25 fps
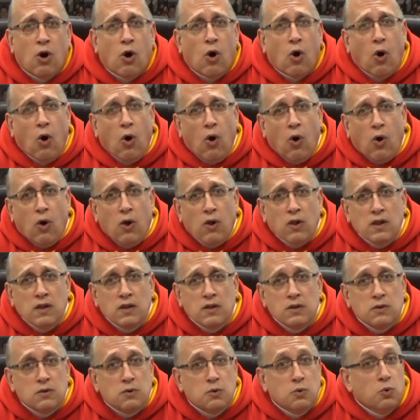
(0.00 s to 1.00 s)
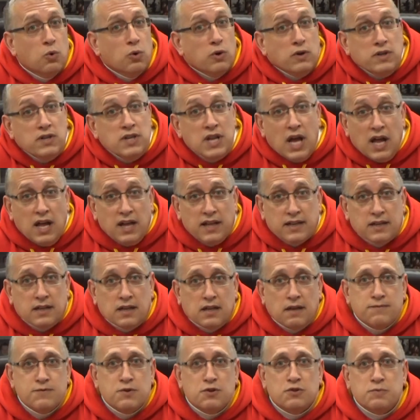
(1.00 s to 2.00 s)
all, or none
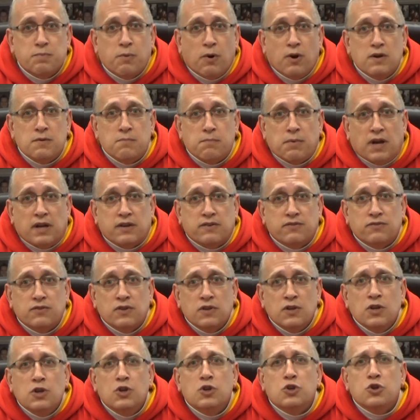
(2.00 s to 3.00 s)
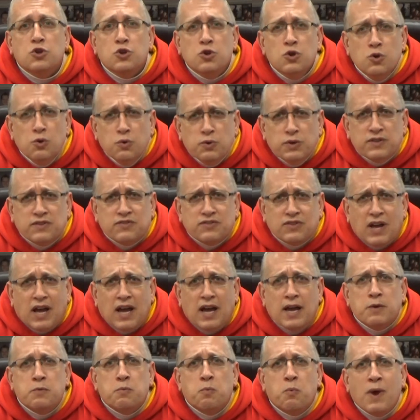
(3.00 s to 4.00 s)
of your Spartan Bucks. You
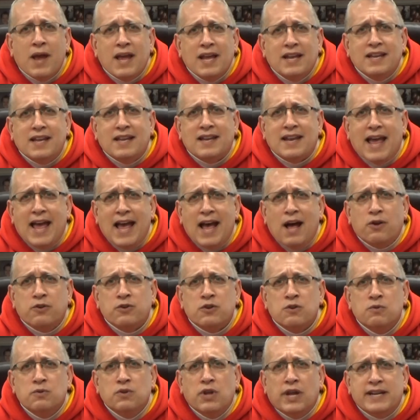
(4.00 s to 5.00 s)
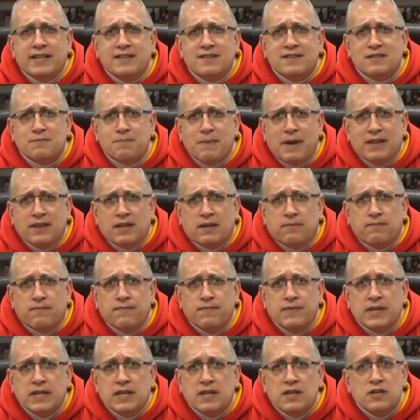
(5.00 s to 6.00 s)
decide when and how you'd like to spend them.
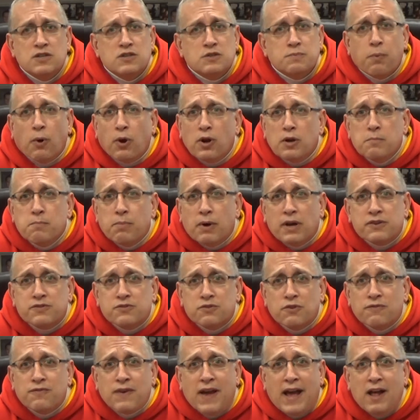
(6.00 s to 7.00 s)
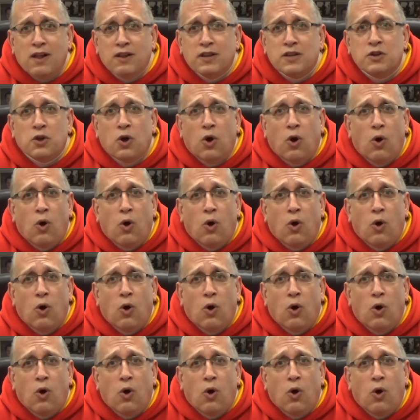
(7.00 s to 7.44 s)
Spartan Bucks are valid